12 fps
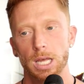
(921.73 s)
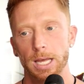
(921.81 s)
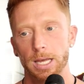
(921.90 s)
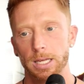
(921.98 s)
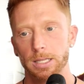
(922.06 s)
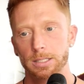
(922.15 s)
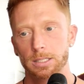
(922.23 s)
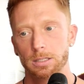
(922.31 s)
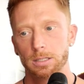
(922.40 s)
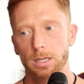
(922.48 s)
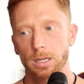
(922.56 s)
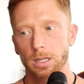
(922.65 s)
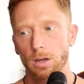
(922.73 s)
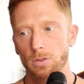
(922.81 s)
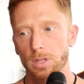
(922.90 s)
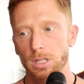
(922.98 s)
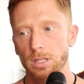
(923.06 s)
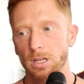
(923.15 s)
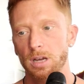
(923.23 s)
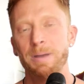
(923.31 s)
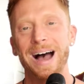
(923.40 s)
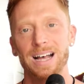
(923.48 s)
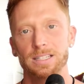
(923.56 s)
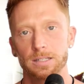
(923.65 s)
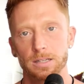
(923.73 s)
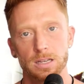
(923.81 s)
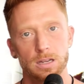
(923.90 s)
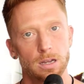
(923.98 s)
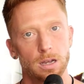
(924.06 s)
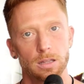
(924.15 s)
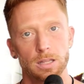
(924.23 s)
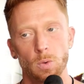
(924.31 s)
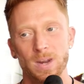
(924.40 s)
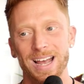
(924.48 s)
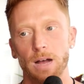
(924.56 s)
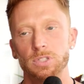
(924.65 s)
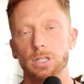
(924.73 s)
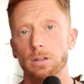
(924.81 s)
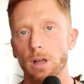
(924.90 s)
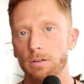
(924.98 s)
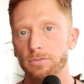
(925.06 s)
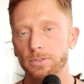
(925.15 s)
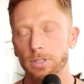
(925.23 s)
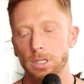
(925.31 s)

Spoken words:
It's the capacity that we have to love.